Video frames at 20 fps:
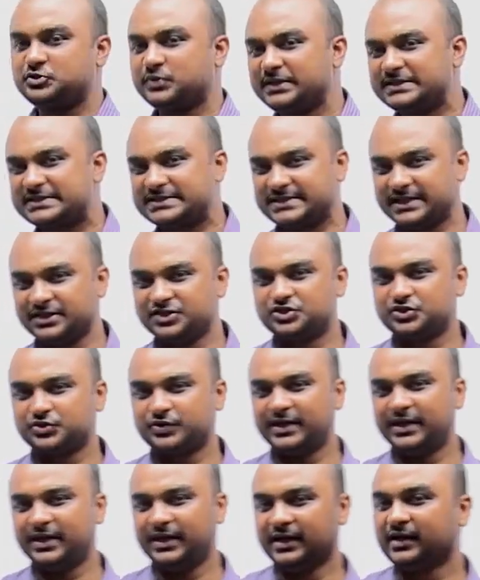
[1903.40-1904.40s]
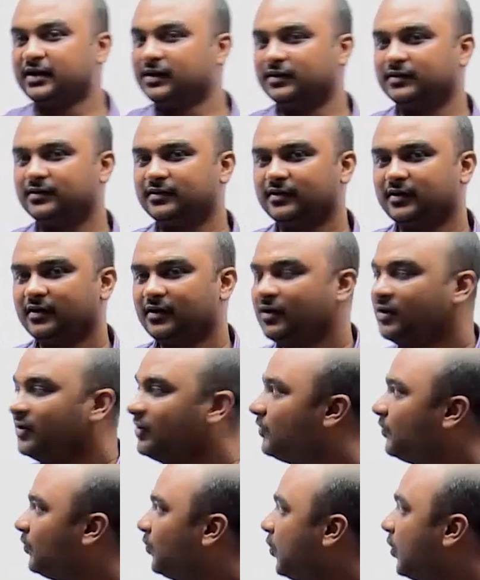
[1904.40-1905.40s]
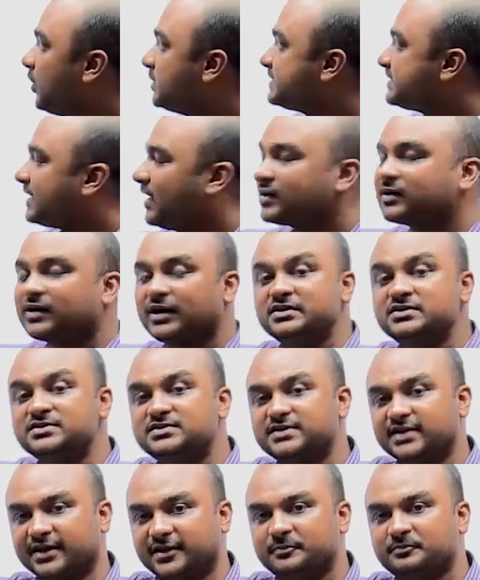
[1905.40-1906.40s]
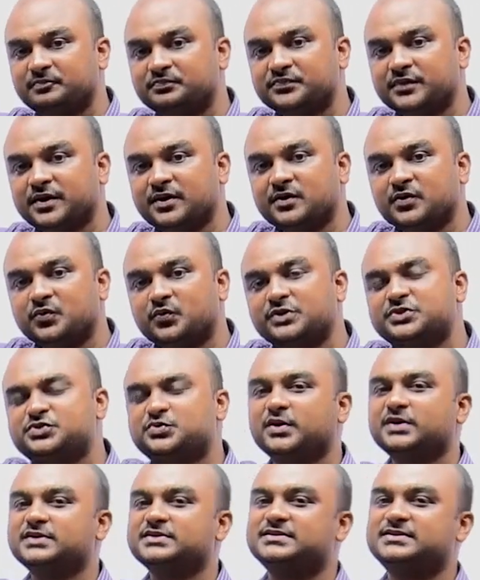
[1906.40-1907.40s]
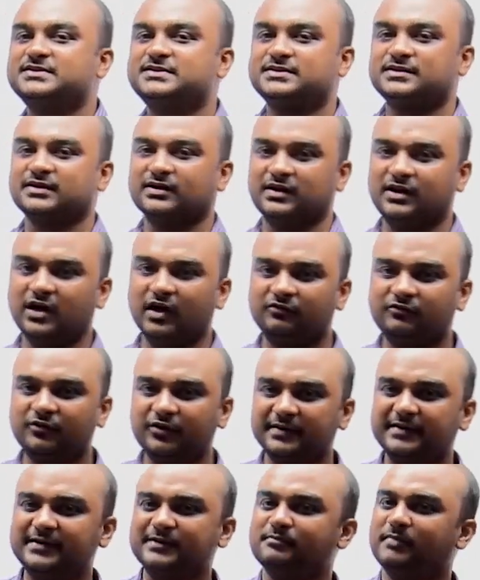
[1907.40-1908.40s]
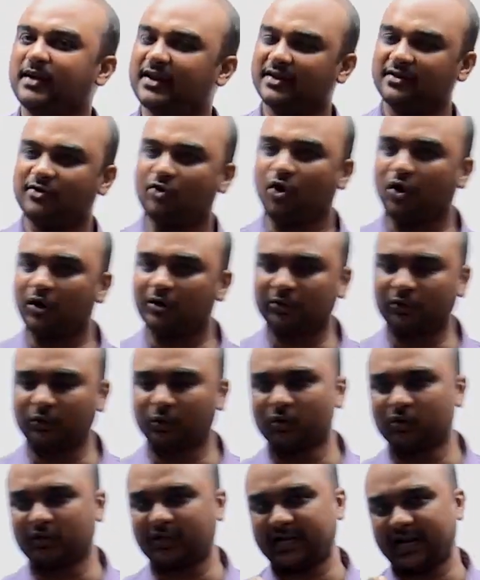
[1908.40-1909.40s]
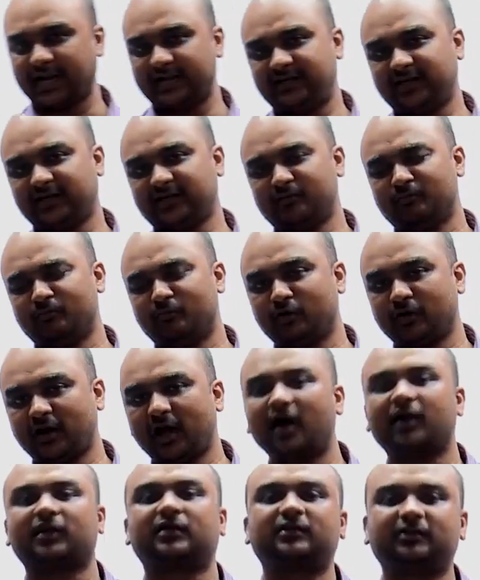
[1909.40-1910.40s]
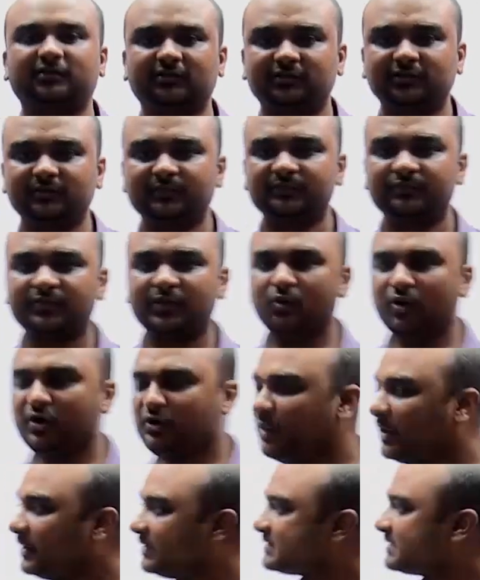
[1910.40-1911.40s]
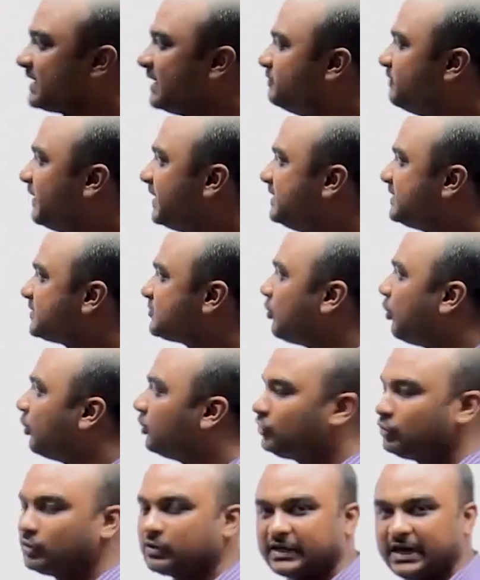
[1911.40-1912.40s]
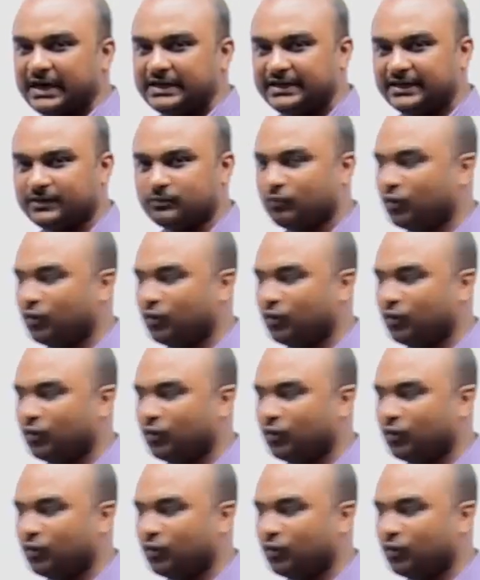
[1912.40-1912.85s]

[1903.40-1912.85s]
12th century England was a country which was governed by an autocratic monarch. Now, what do you understand by this autocratic